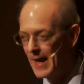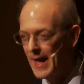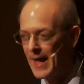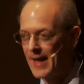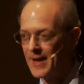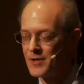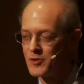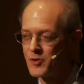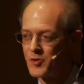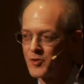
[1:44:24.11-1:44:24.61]

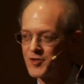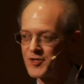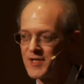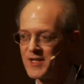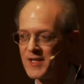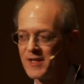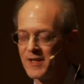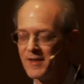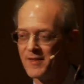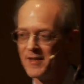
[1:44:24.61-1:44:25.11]
And as you'll
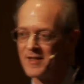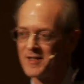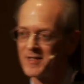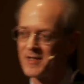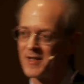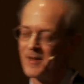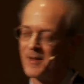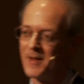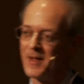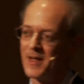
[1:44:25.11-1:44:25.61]
see in
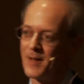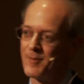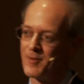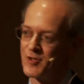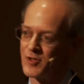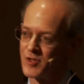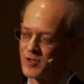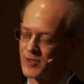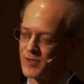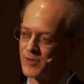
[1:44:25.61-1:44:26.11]
these
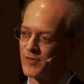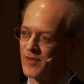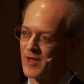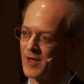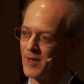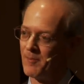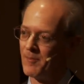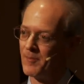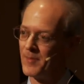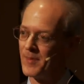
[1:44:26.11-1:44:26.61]
images of
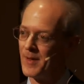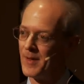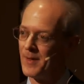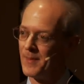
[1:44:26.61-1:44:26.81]
him